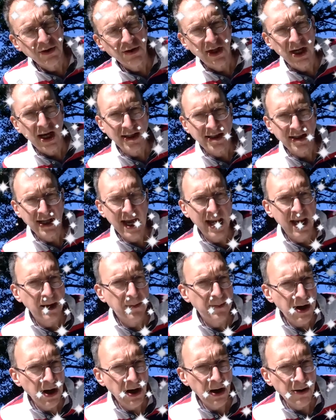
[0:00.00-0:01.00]
Titanic.
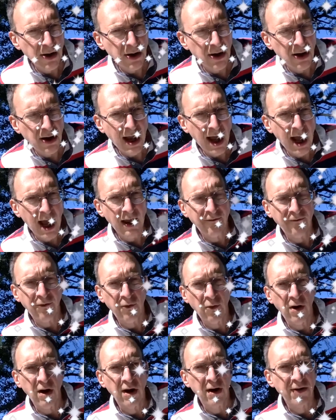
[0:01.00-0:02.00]
Be on the lookout
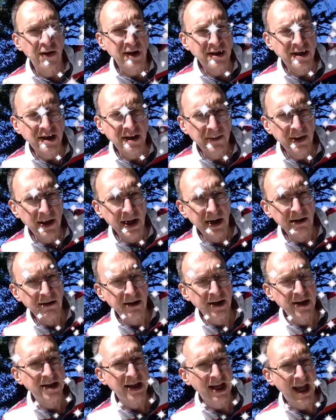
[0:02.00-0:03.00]
for the
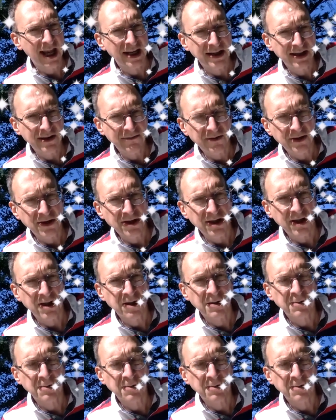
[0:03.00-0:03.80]
similarities and differences